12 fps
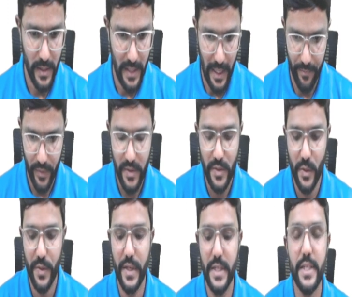Yeah.
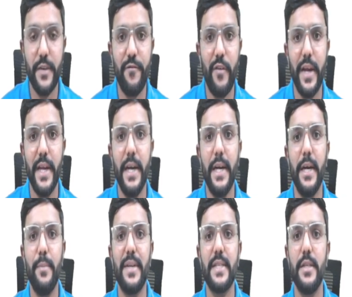So you can see
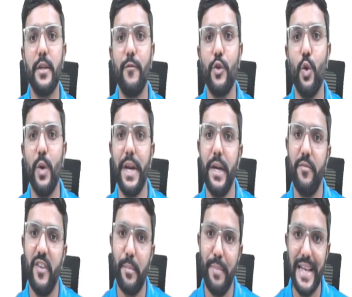500% of toll
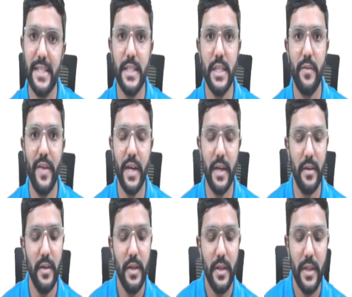rate for passenger
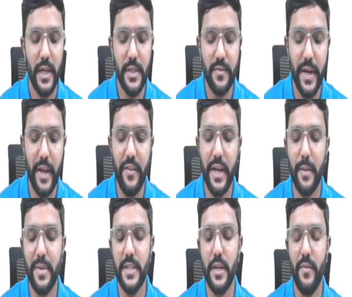vehicle. That is for heavy
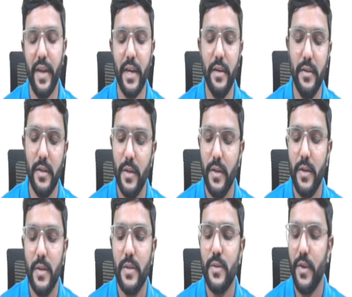commercial vehicle.
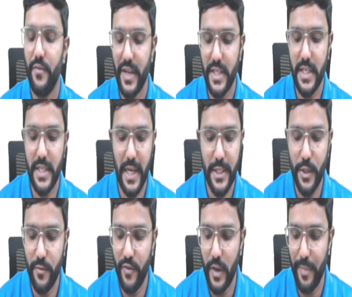So if I just
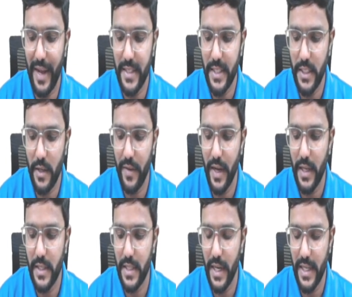assume for passenger
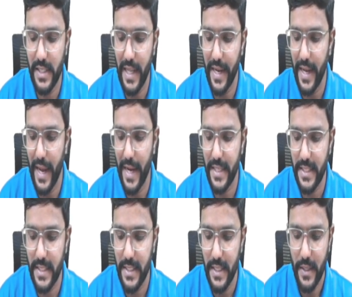vehicles, it is like
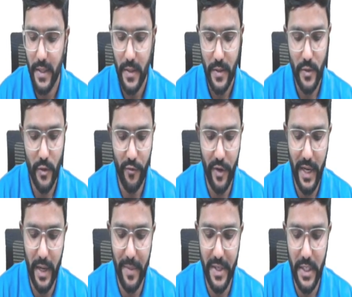X. So
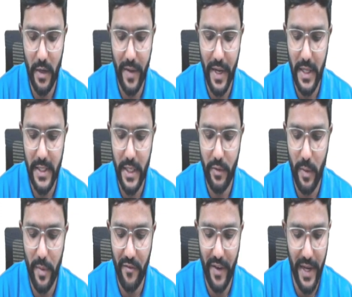for commercial vehicles, it
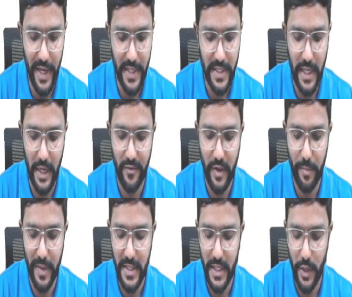will be 5X and
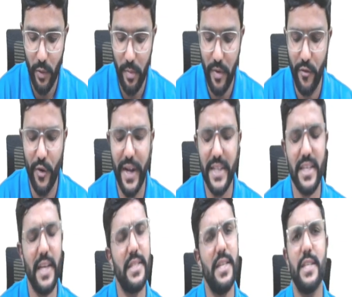for bus, it would be
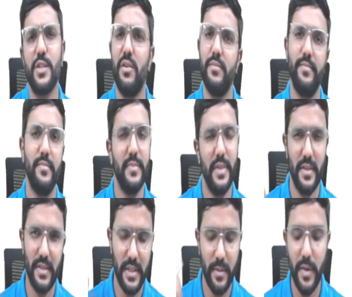4X, guys. That's all.
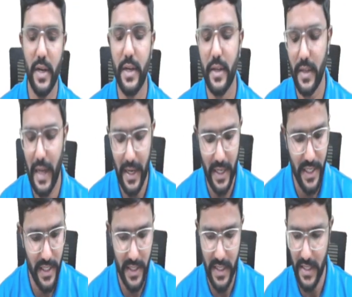Similar
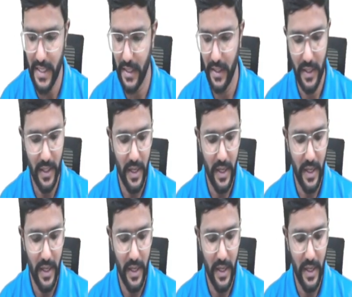calculations is done.